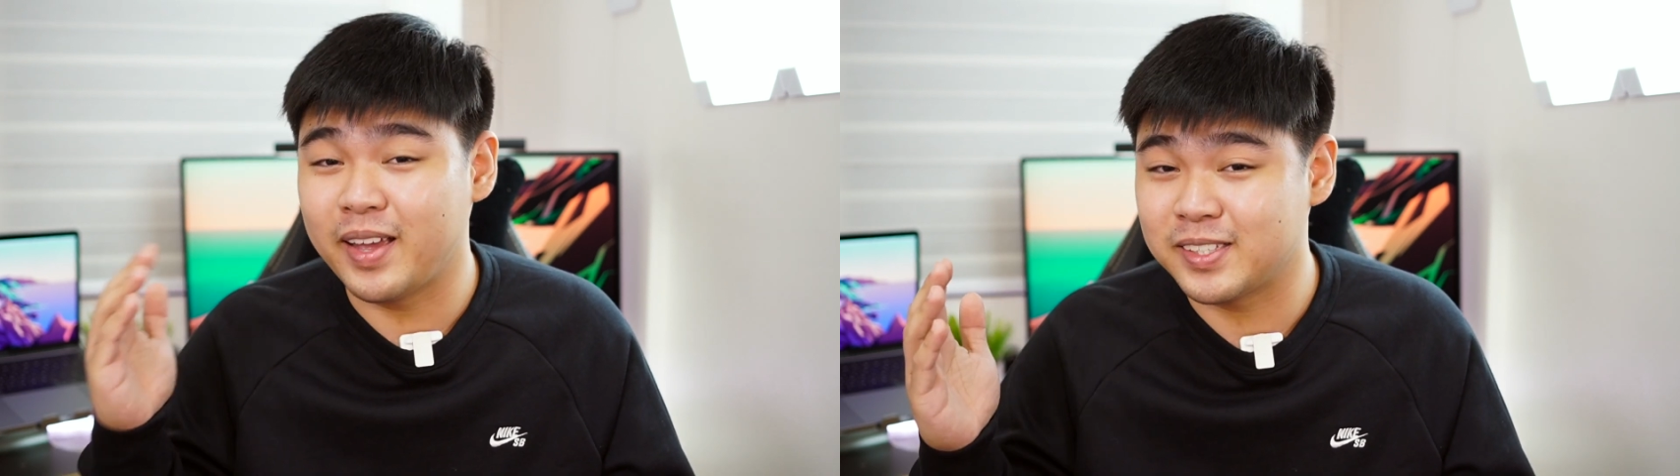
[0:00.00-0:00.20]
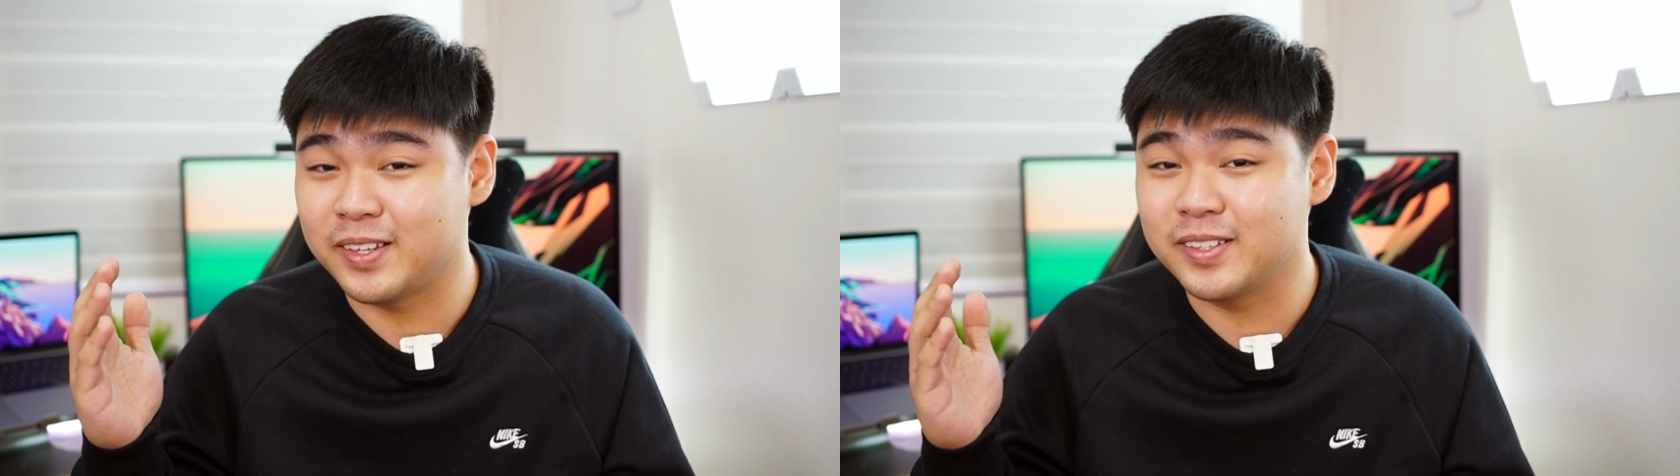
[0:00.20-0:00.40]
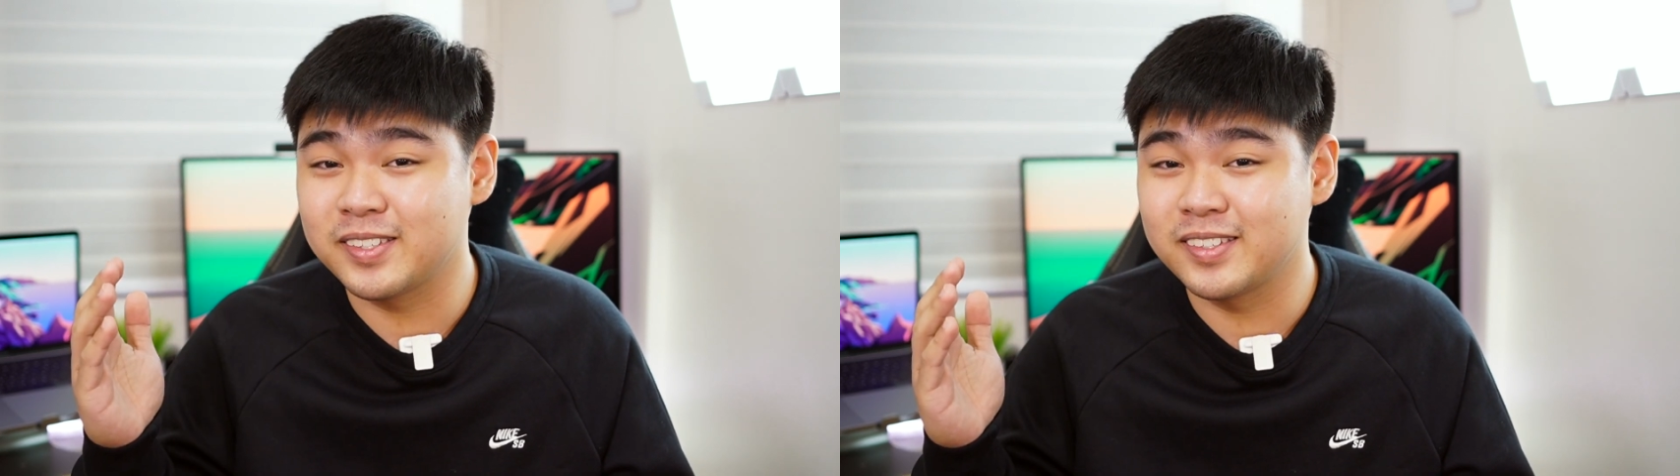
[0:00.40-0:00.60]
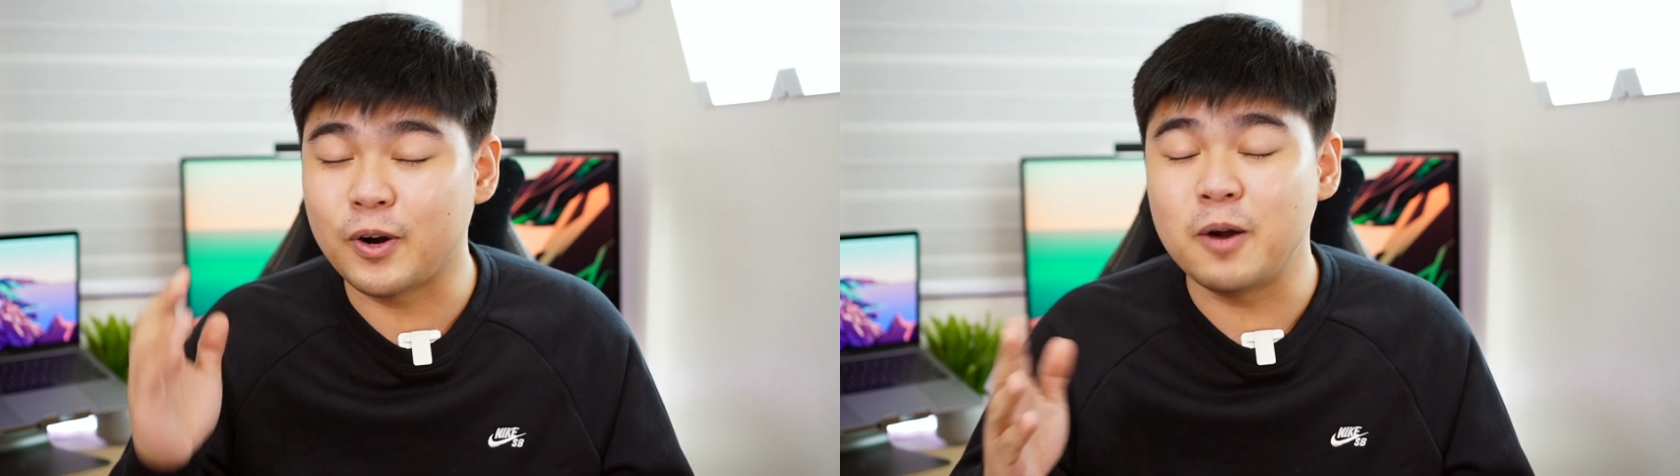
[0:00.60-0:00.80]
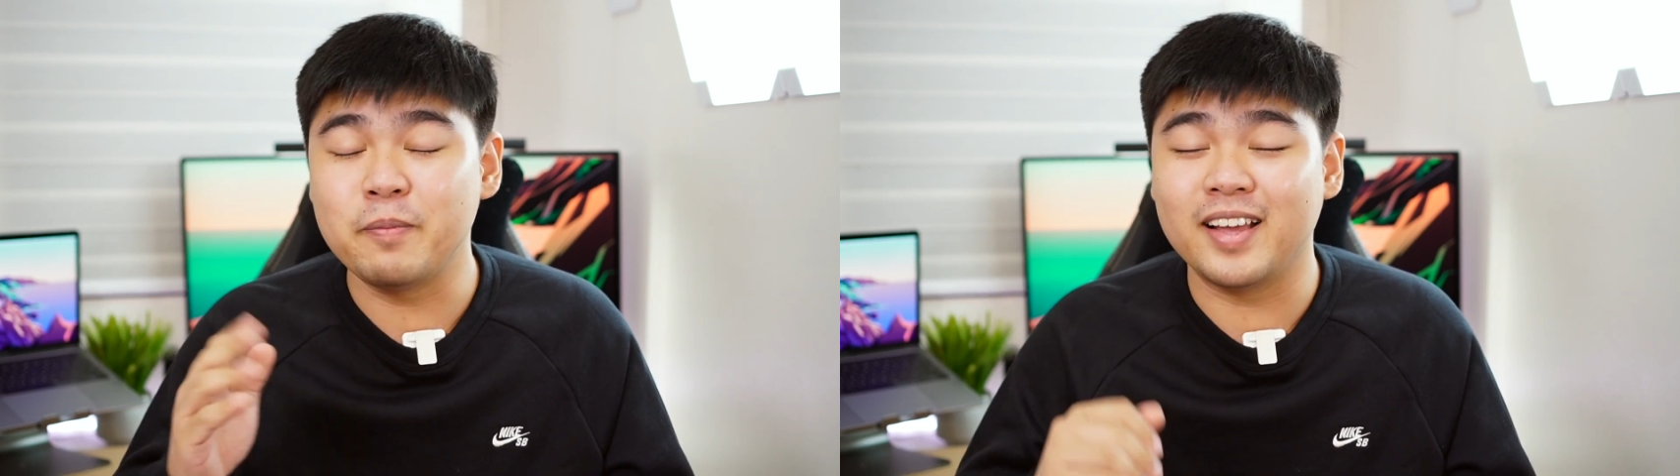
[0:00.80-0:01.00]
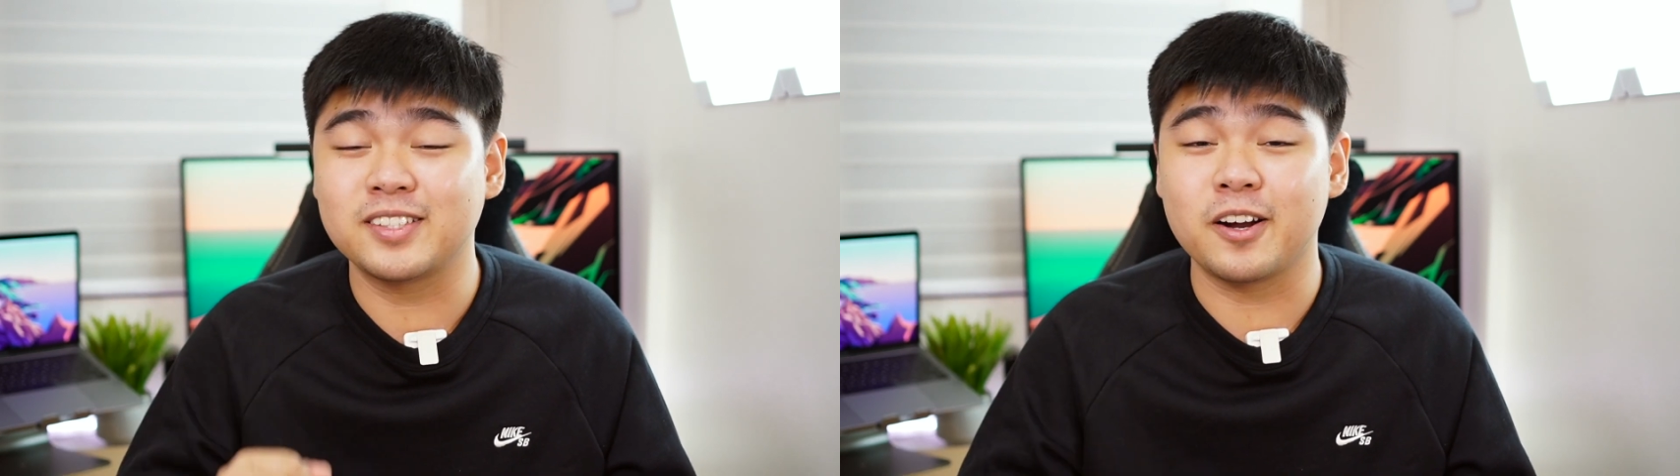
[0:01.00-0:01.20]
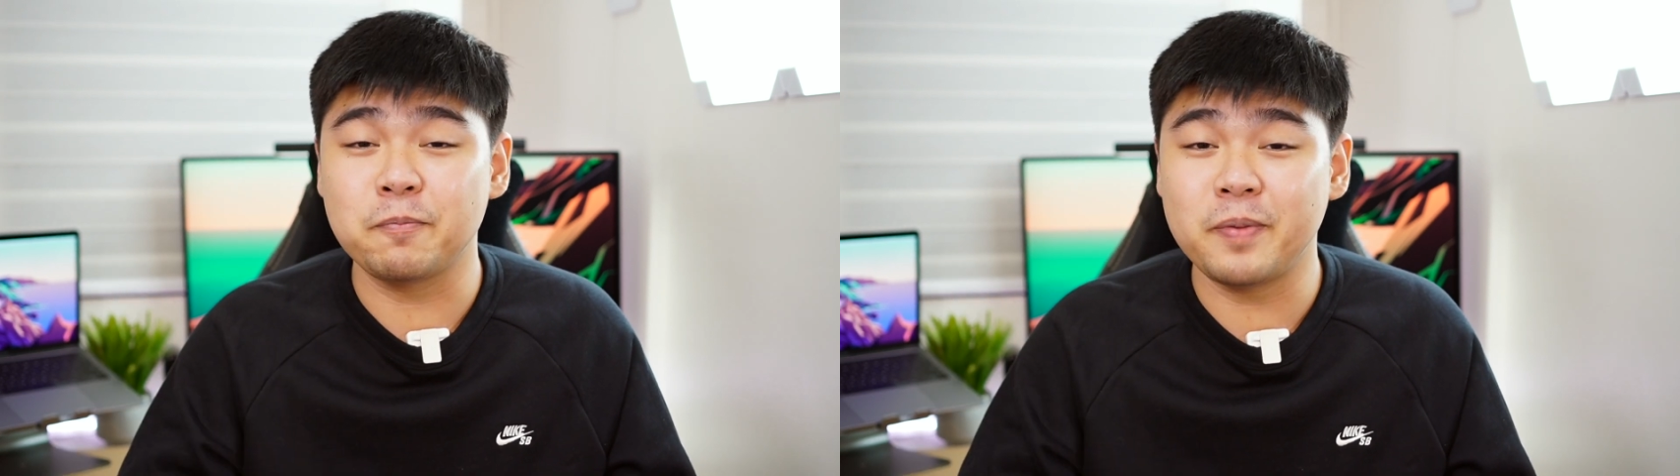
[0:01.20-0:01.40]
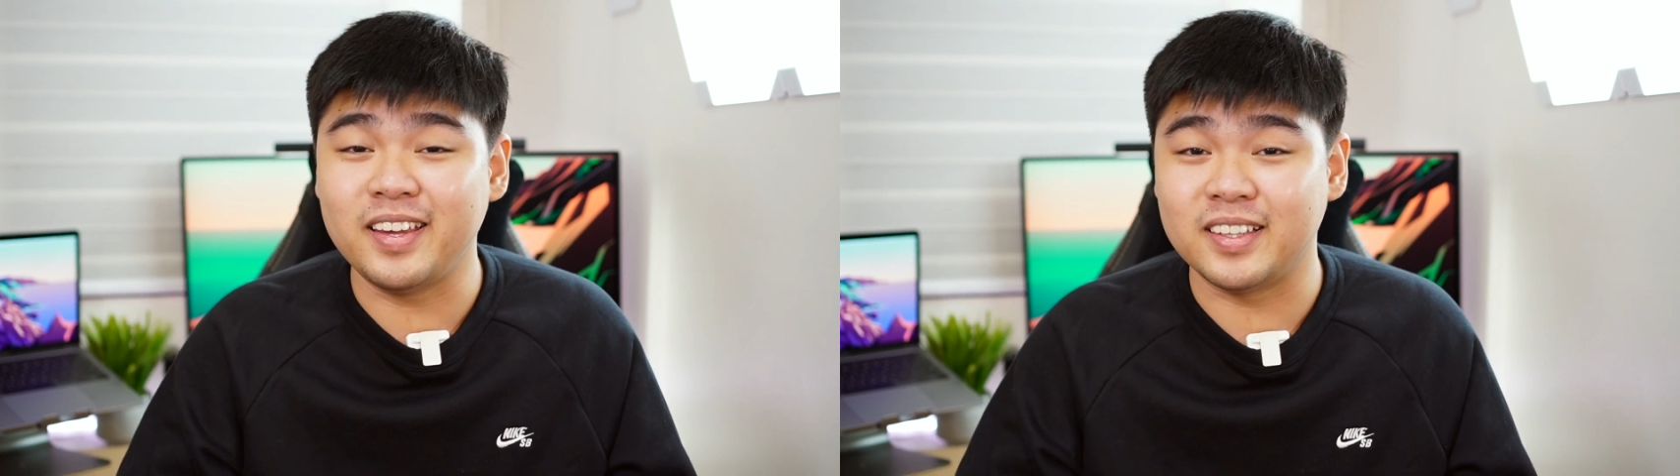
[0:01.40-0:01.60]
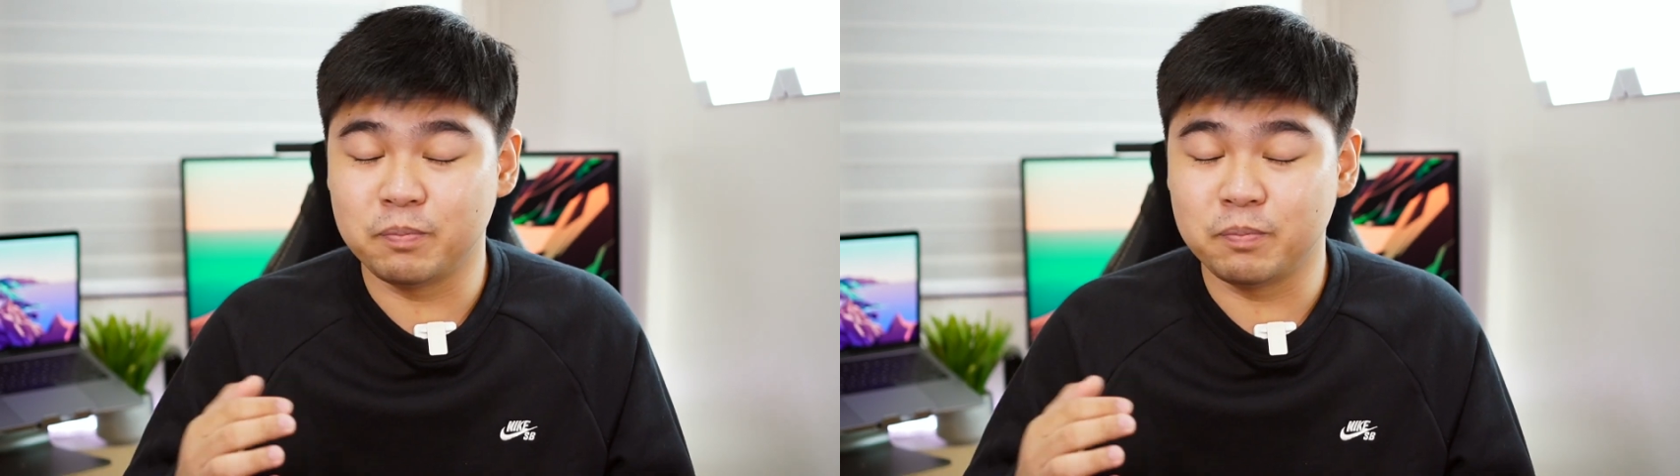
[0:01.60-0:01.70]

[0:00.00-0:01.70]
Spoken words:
pesos from SRP.